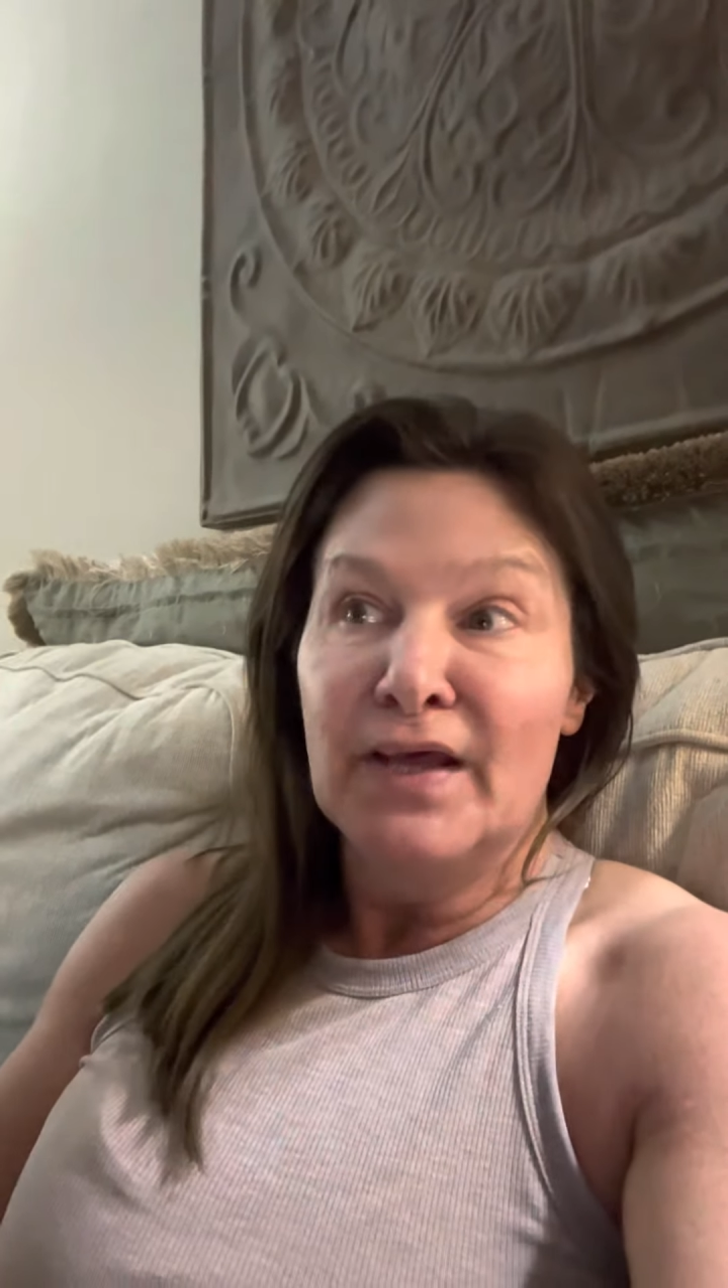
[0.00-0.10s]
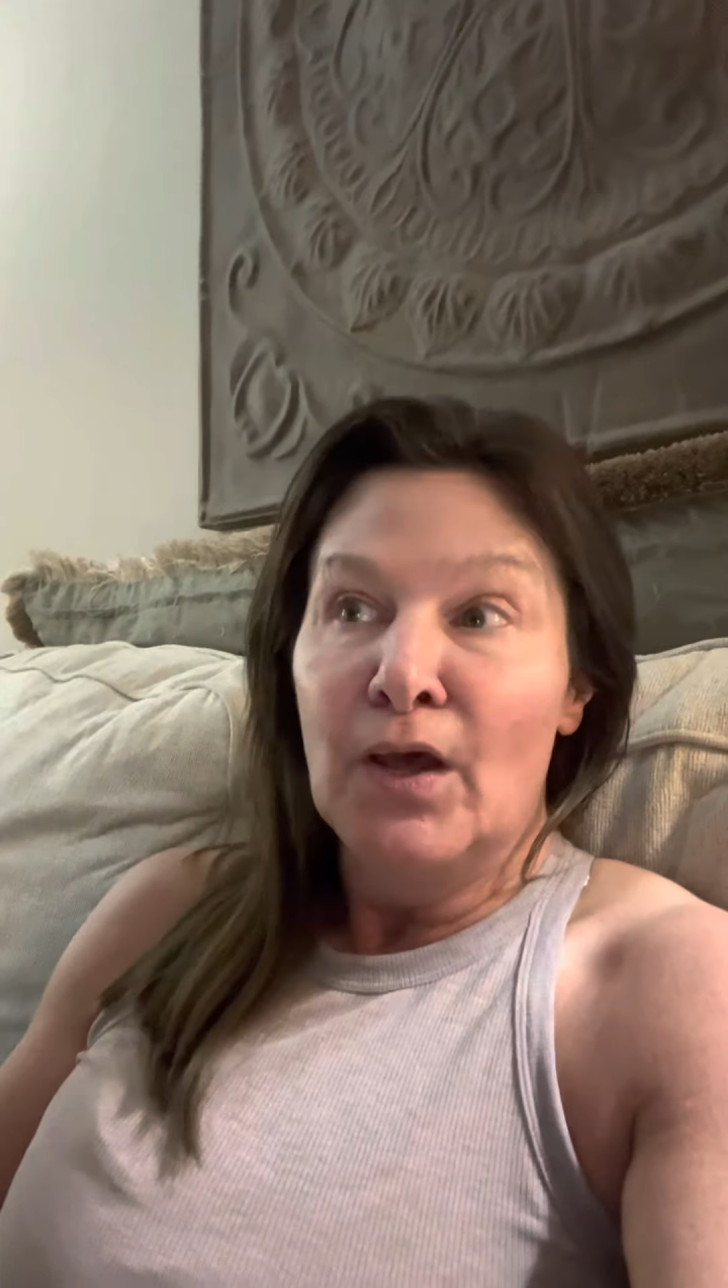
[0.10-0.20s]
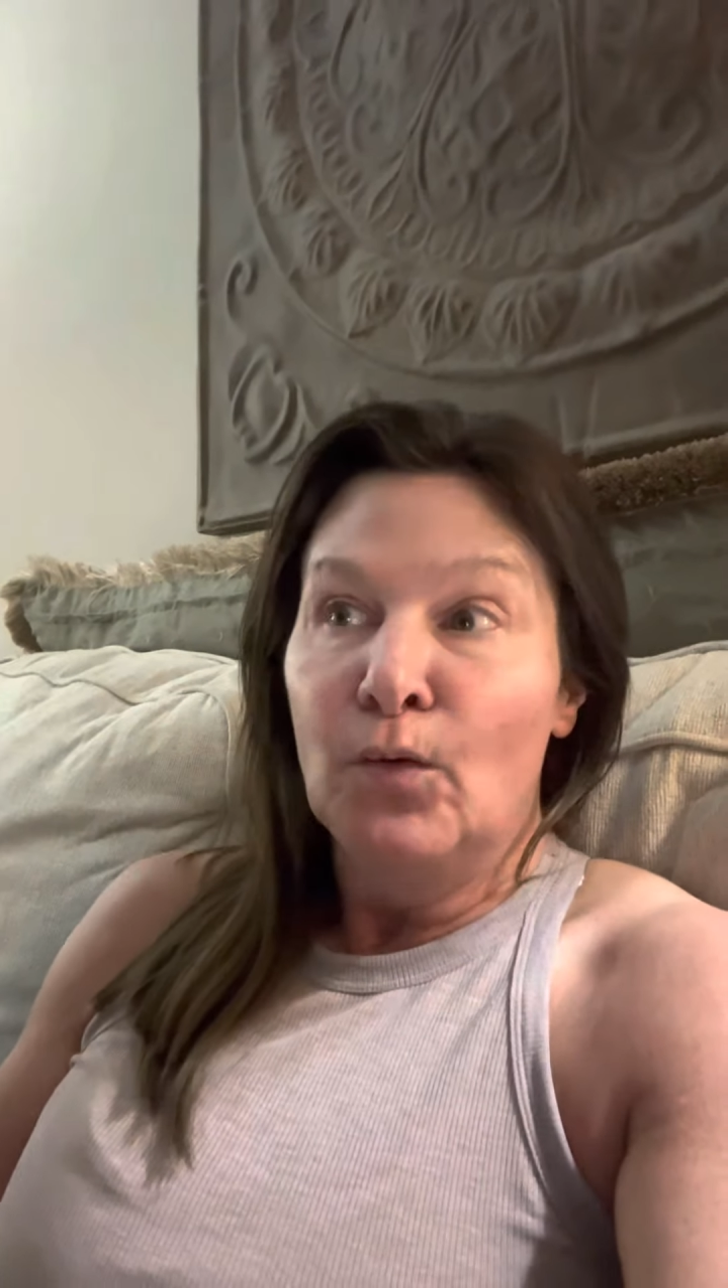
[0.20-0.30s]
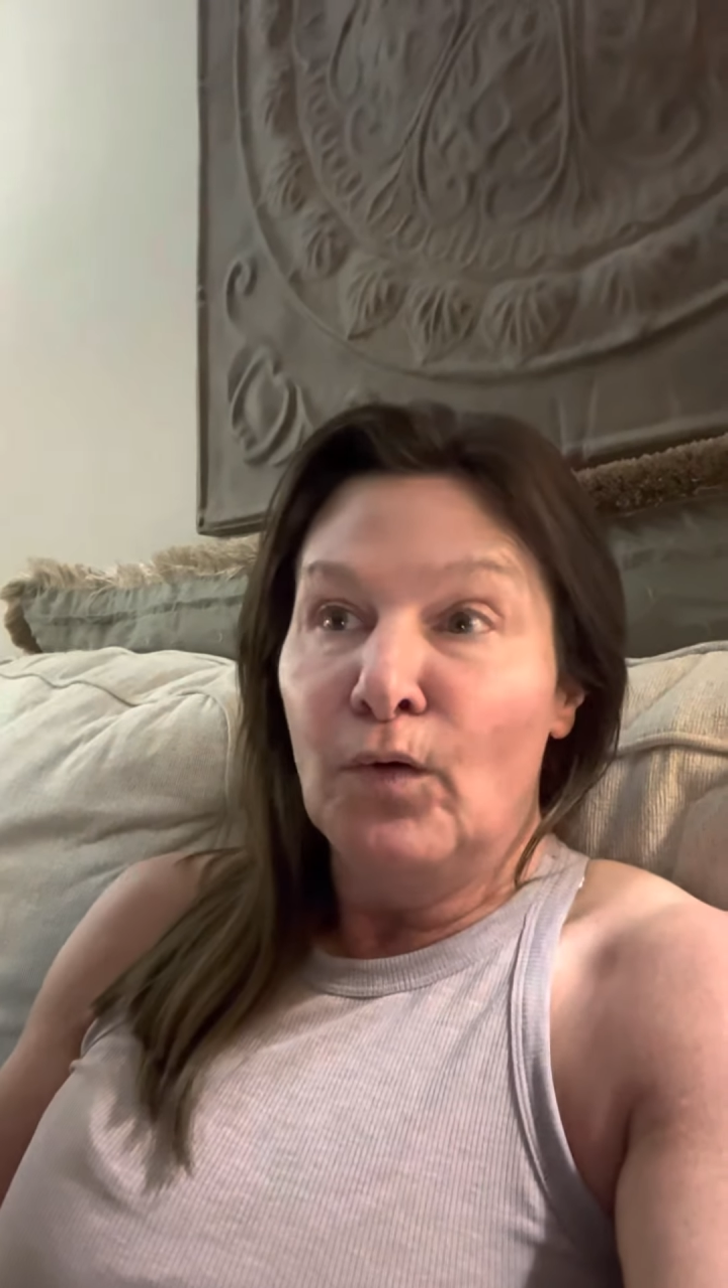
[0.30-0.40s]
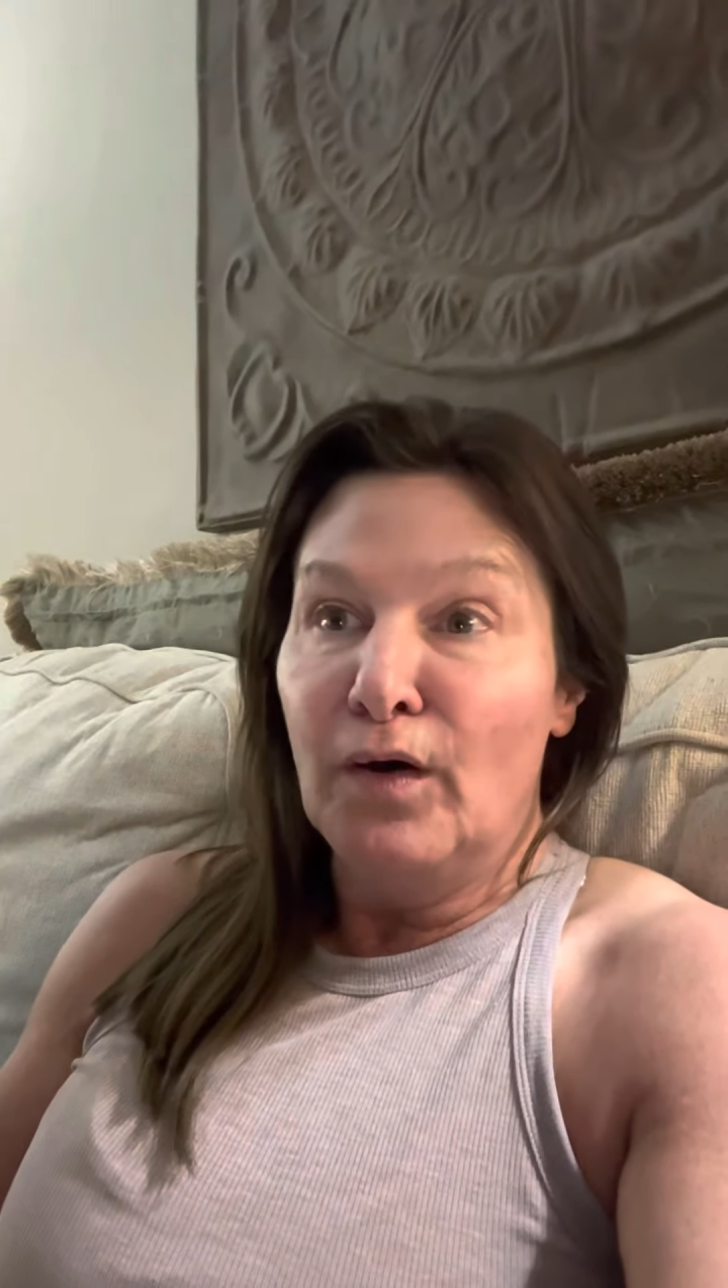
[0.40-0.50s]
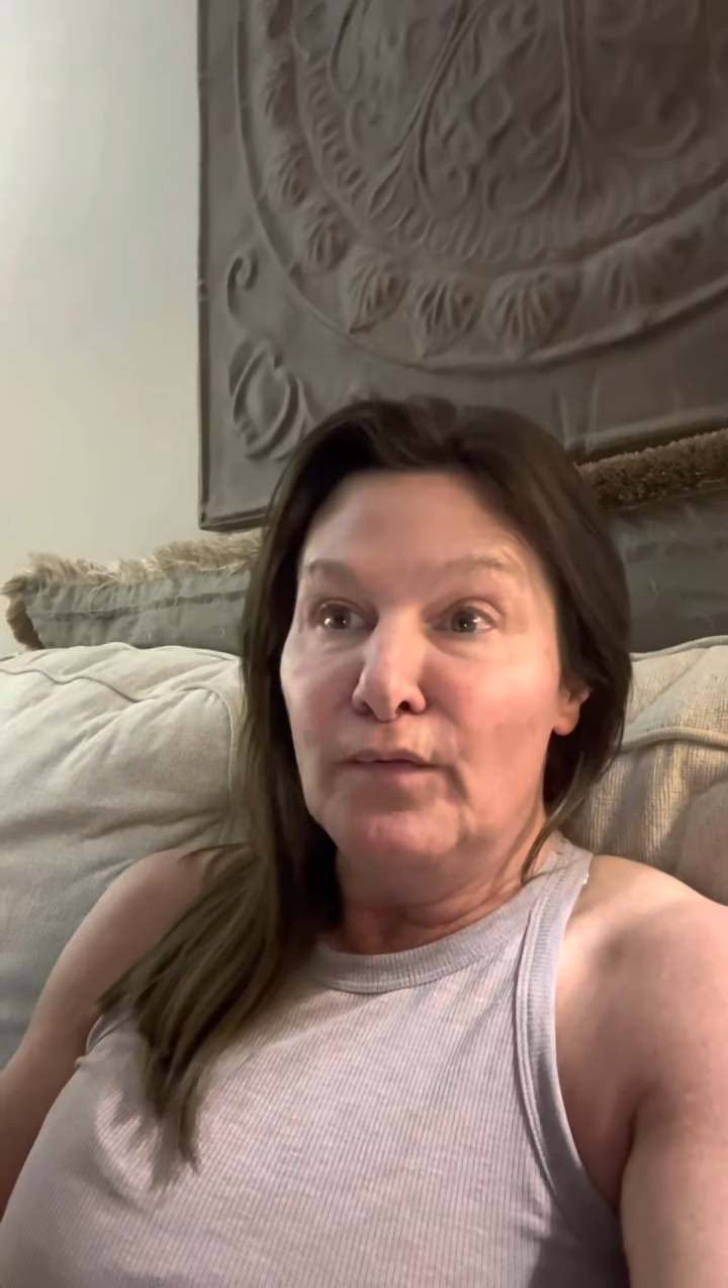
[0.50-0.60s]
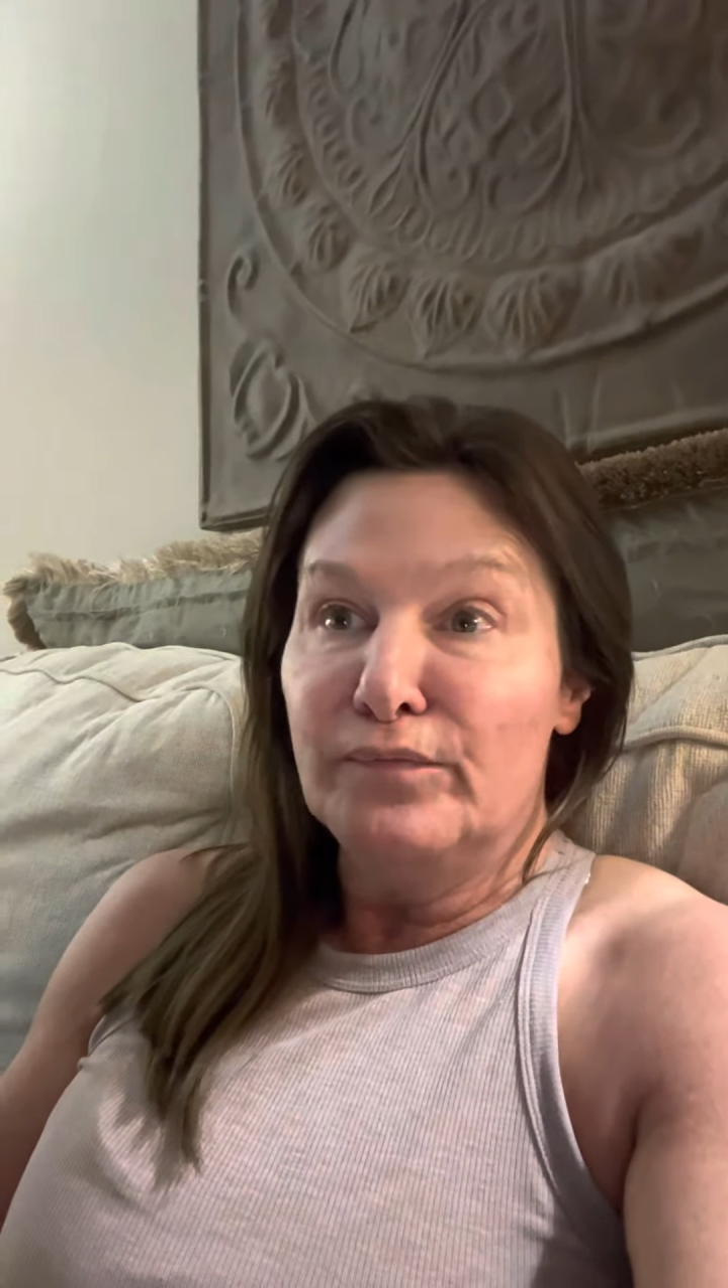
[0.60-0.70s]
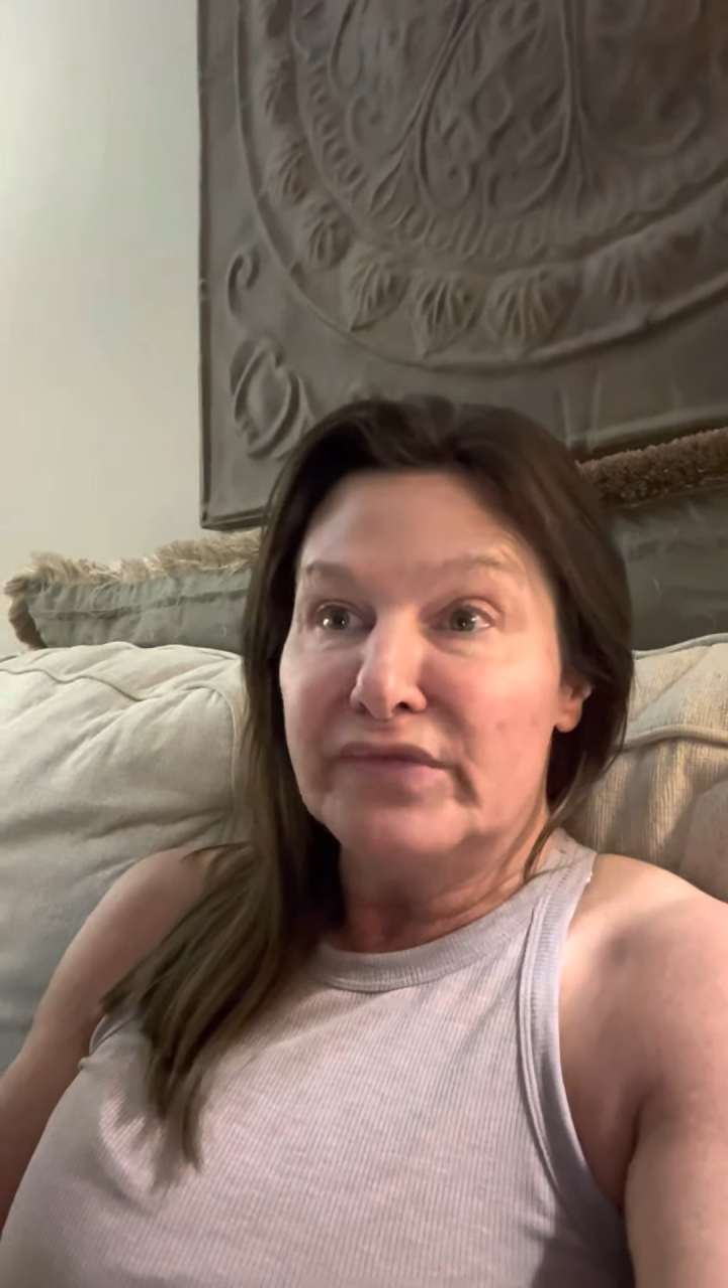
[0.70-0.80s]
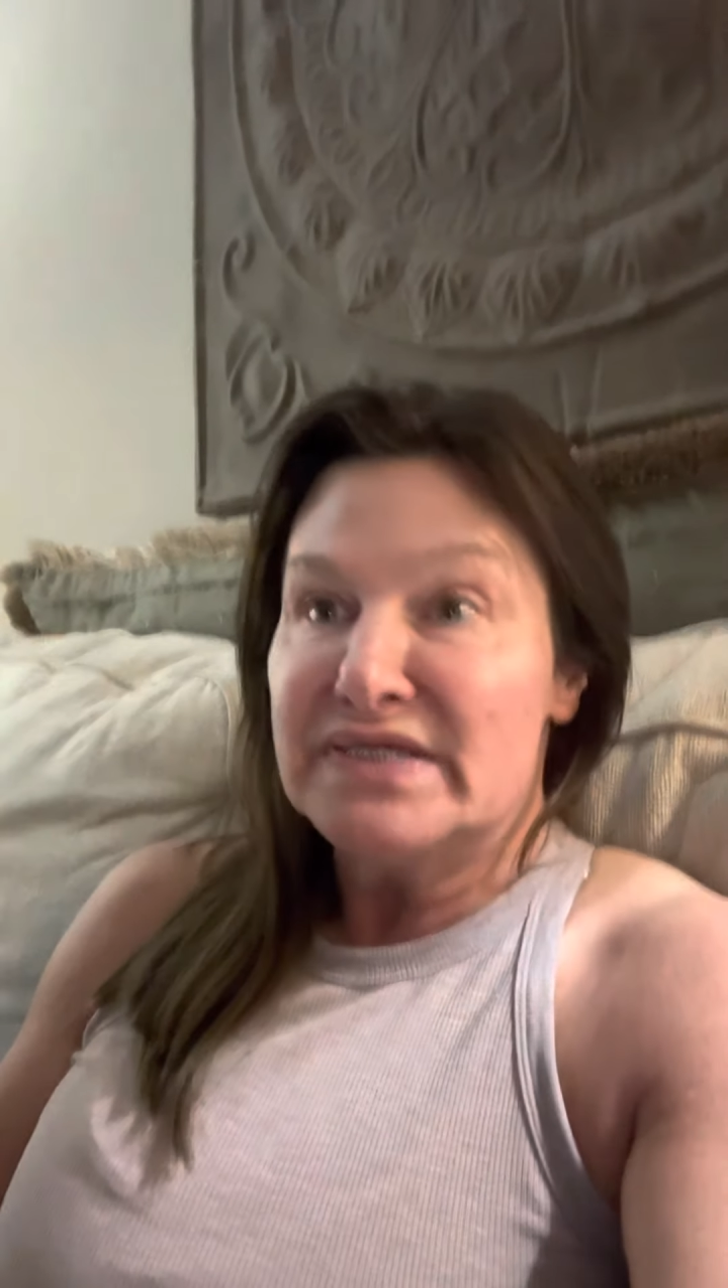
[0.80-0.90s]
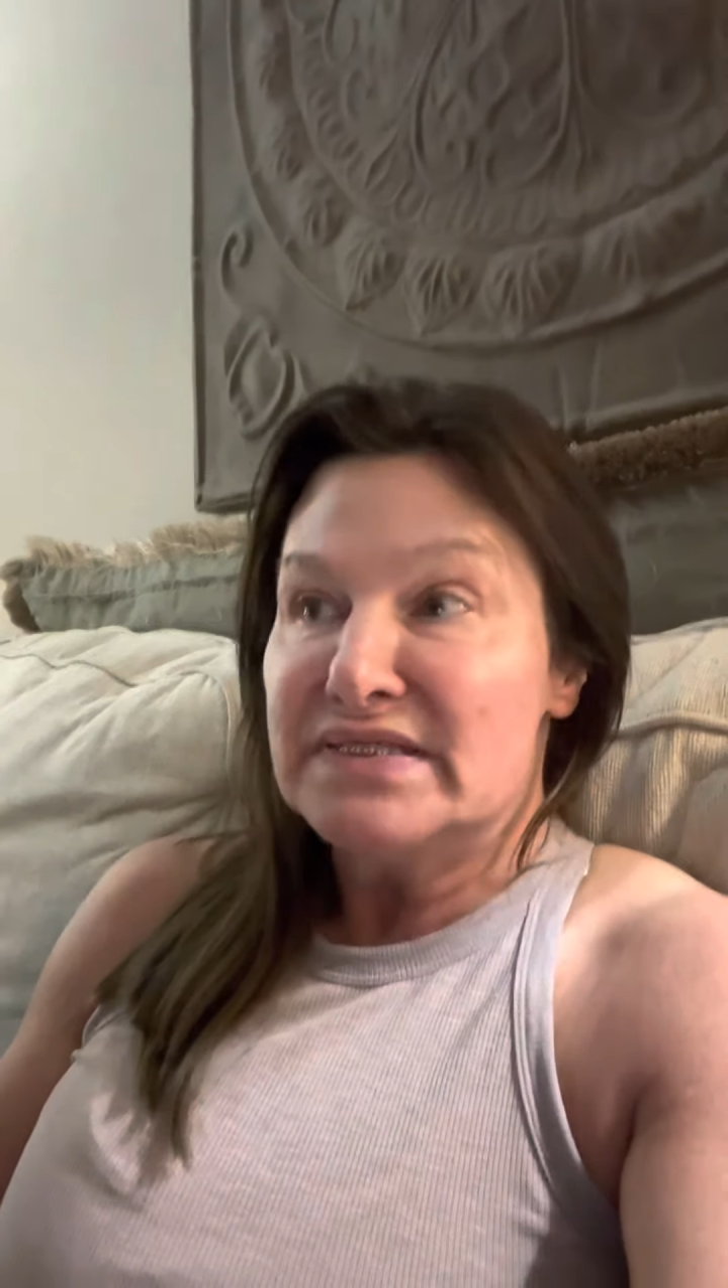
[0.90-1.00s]
well,
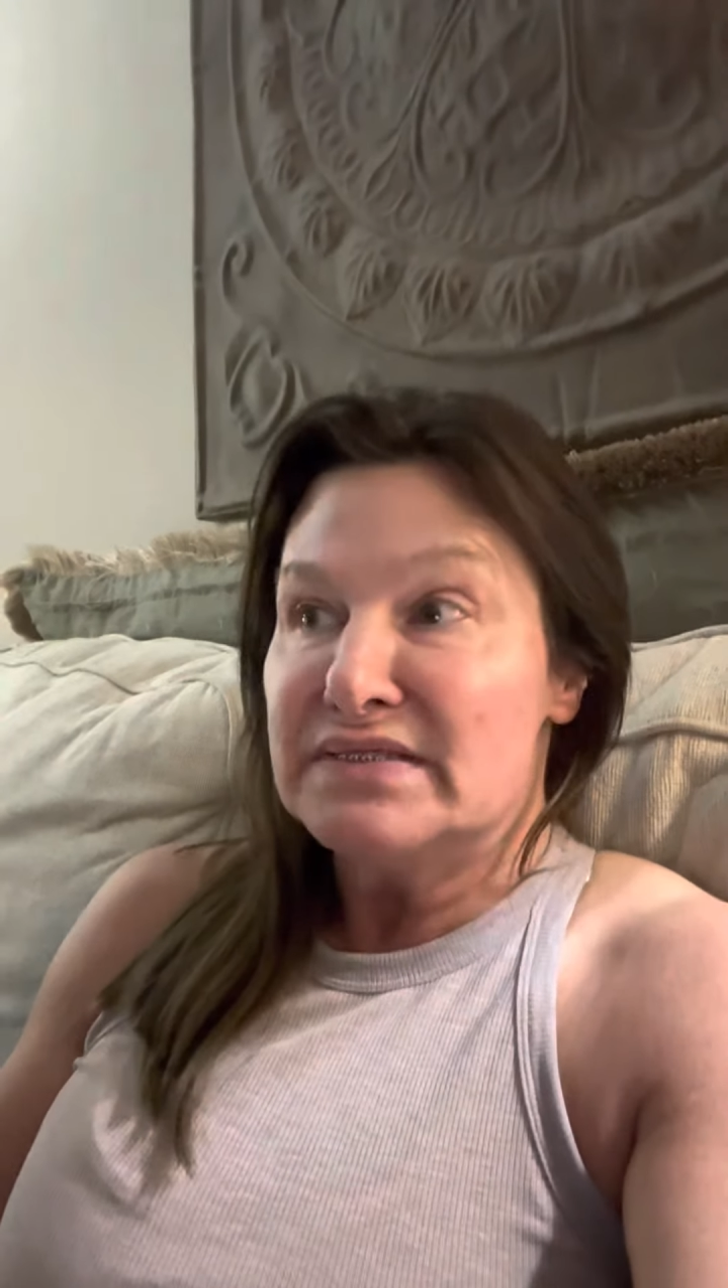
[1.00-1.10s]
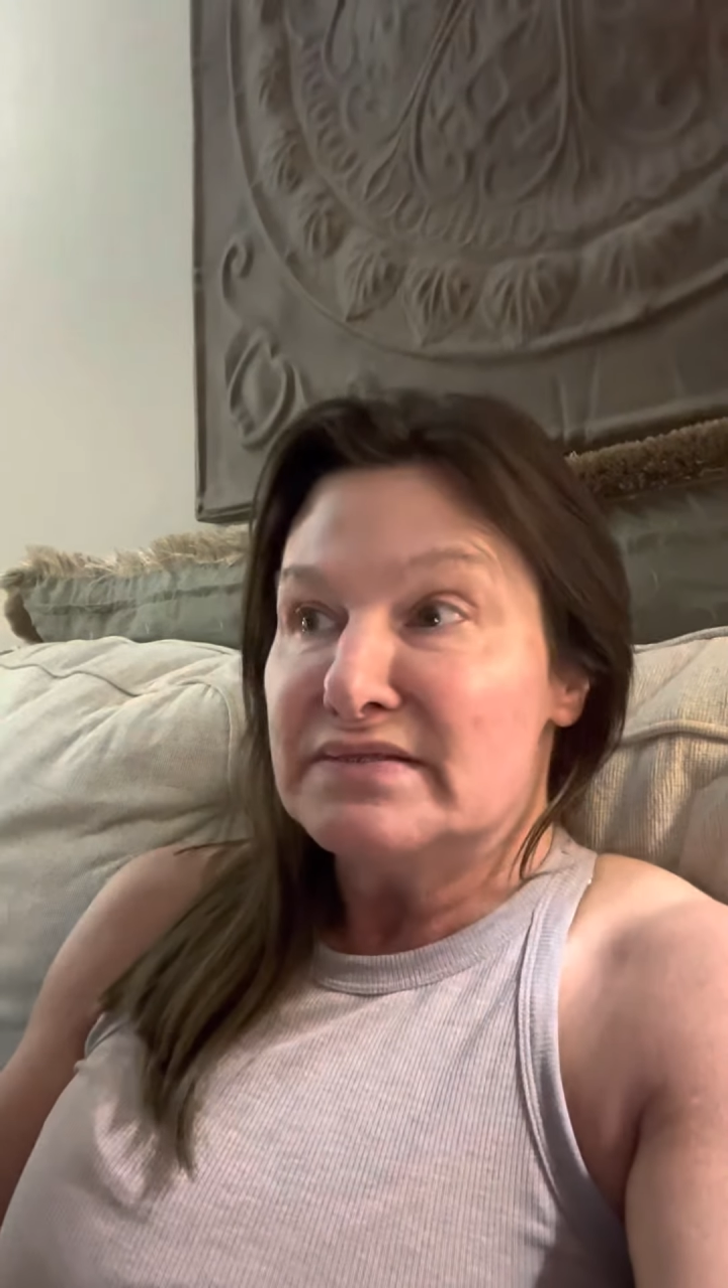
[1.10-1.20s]
they